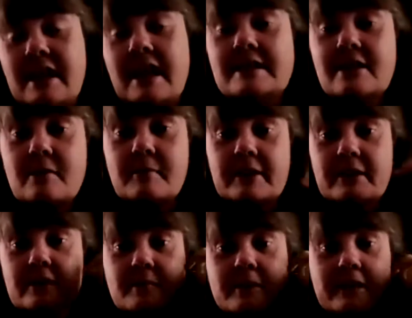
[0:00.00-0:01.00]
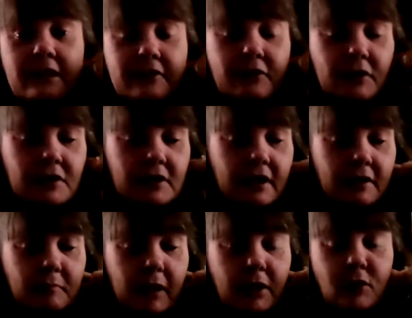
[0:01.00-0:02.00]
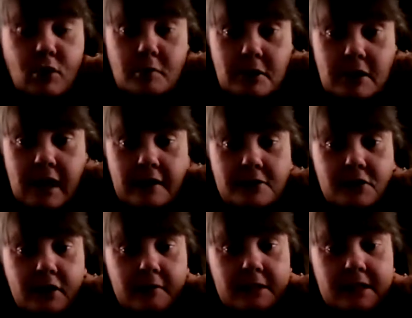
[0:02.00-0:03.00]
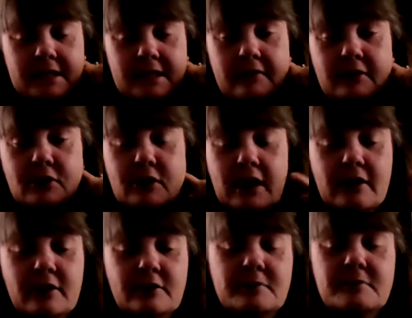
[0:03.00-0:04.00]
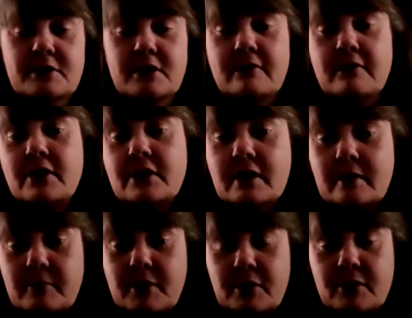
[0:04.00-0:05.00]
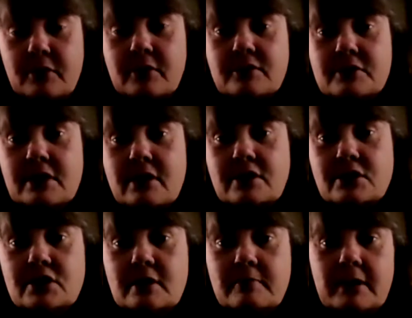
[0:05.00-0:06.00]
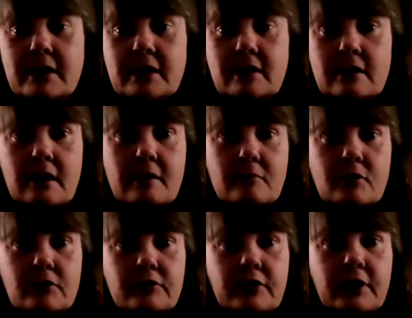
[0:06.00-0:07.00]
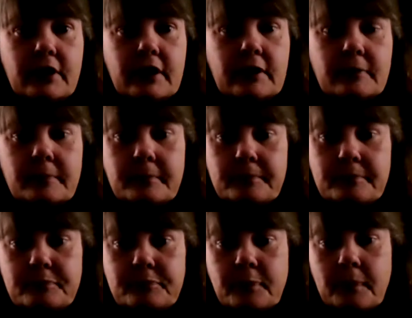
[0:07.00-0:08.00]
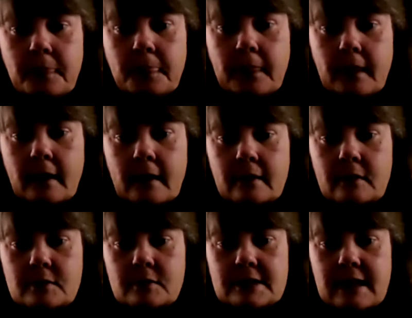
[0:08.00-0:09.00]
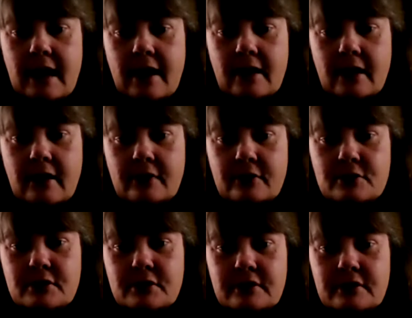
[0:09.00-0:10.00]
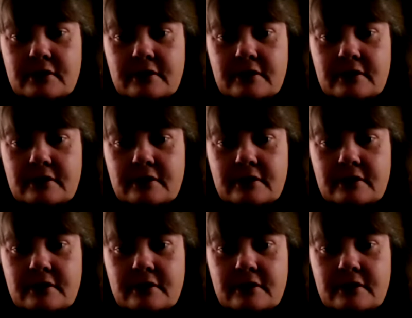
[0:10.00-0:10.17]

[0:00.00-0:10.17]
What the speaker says: today's going to be a little bit different than my normal live streams because I've learned how to do some stuff on the computer. So it should be a lot more fun. And we'll see how it goes.